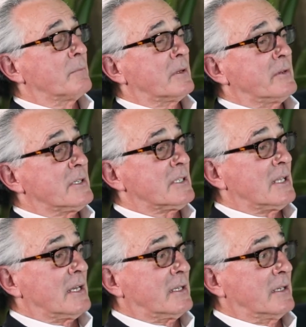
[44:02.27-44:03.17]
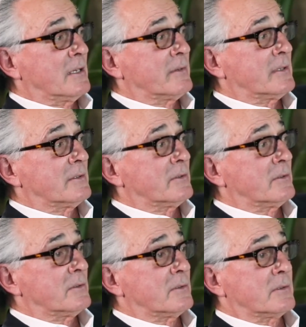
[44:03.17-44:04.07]
But if he doesn't like any of it,
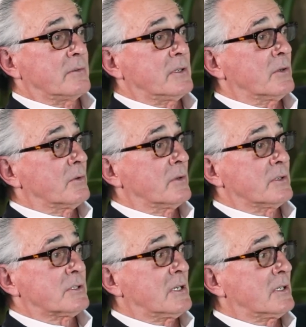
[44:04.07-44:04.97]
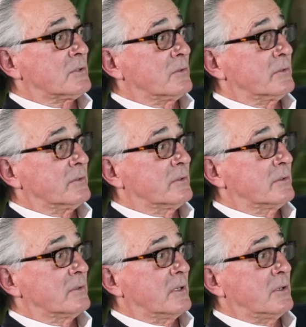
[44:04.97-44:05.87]
the video is canceled
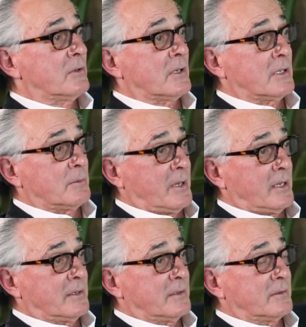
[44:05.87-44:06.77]
and you're not getting paid.